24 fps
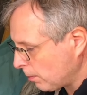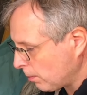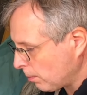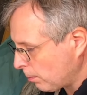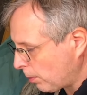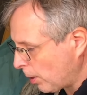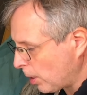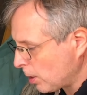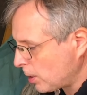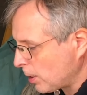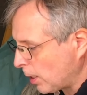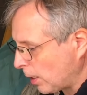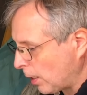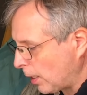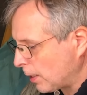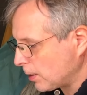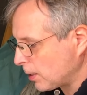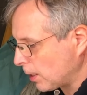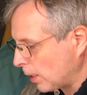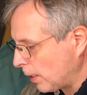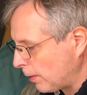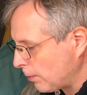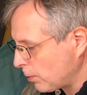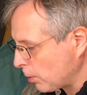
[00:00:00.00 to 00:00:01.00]
Personally I like
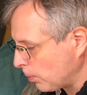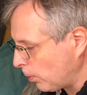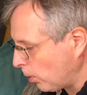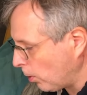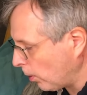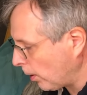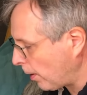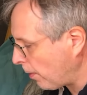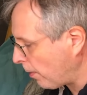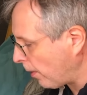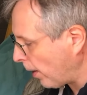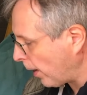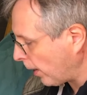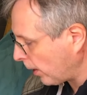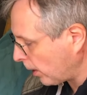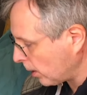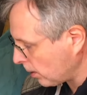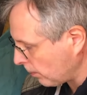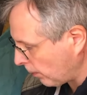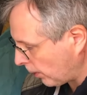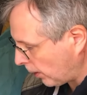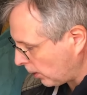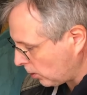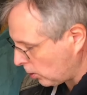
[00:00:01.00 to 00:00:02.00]
to leave some oil in there
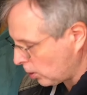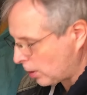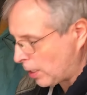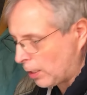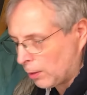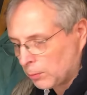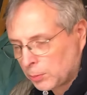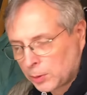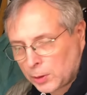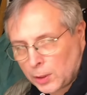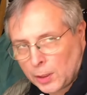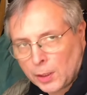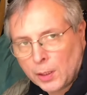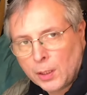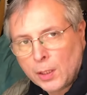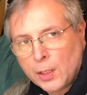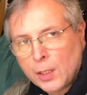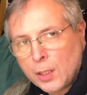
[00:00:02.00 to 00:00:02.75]
because I think it just helps to